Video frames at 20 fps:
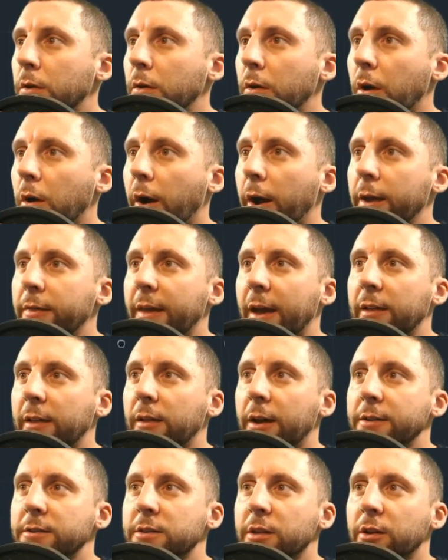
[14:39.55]
Alright, that
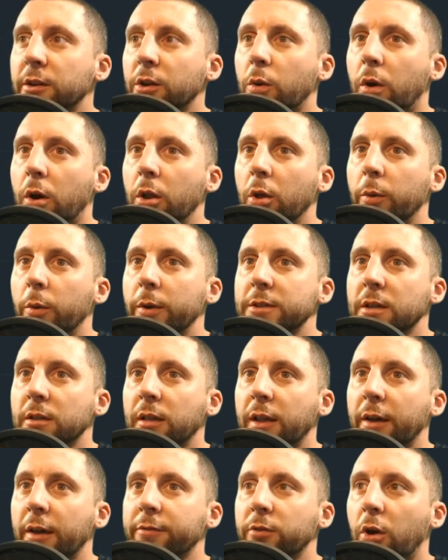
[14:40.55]
line's going to go all the way to the
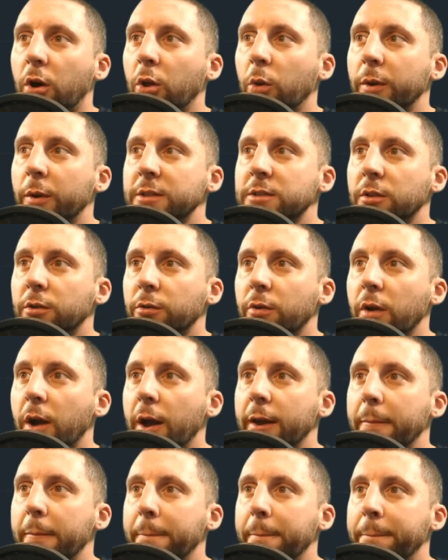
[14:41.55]
left, all the way to the
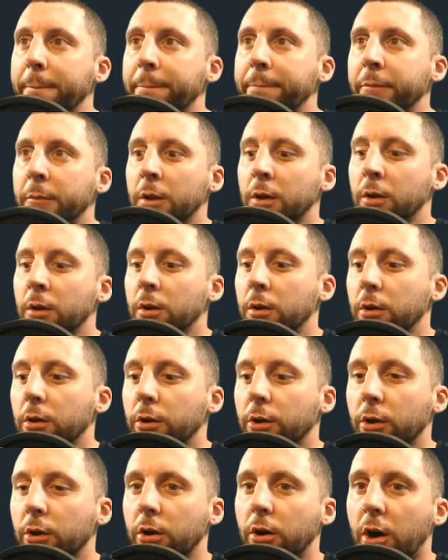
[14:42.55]
right.
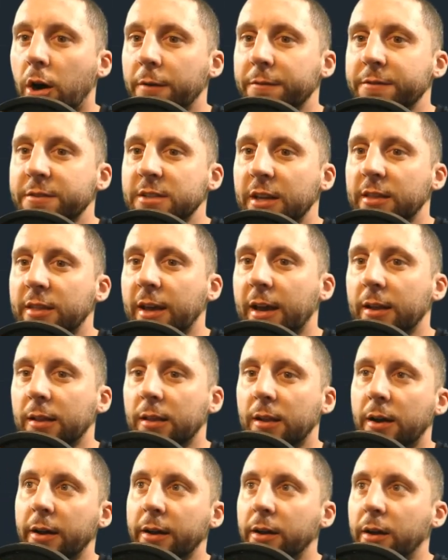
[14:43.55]
You're going to offset that
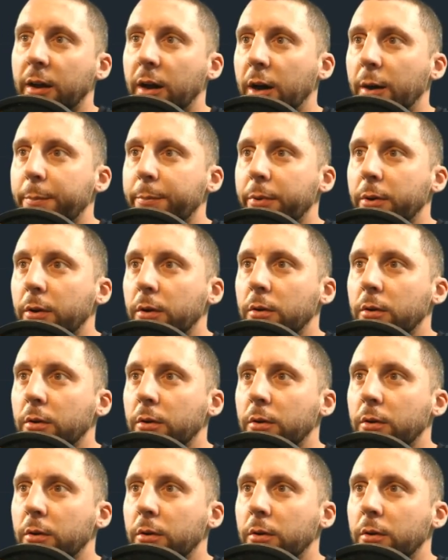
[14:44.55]
line up